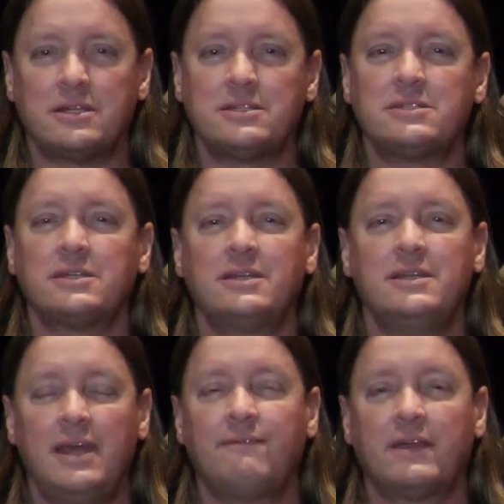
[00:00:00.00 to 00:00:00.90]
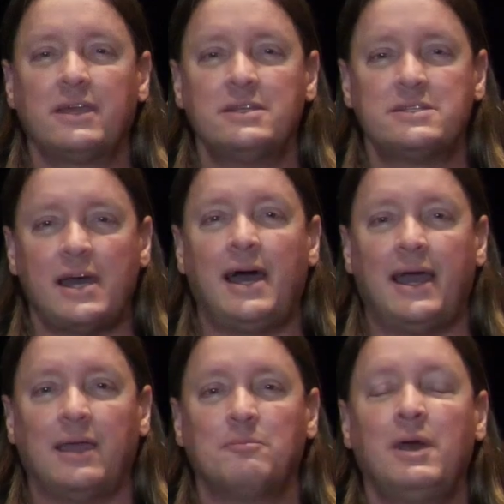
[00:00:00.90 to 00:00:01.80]
a significant
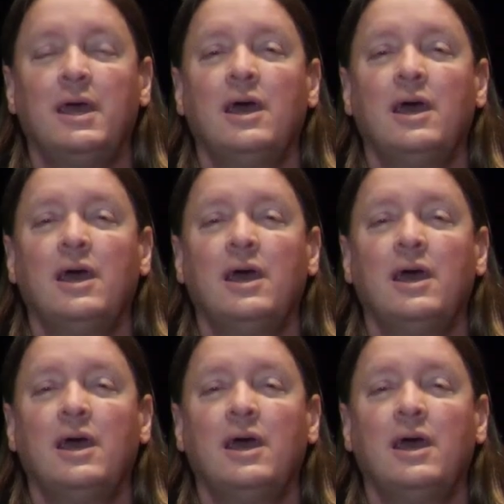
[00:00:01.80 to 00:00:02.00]
time